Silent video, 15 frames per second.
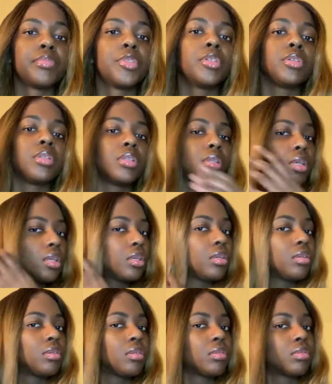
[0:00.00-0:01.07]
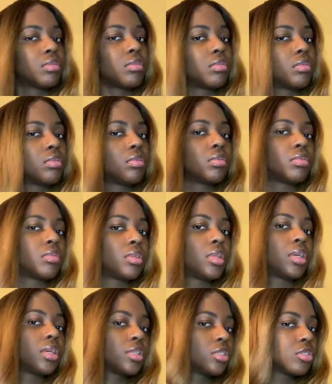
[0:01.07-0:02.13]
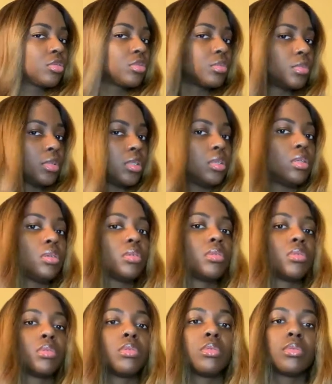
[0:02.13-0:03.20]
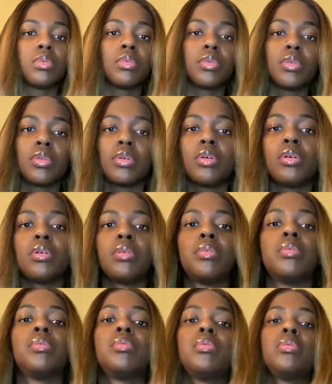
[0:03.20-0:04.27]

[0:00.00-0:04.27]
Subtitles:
during the day. Like, I just want to be on the go.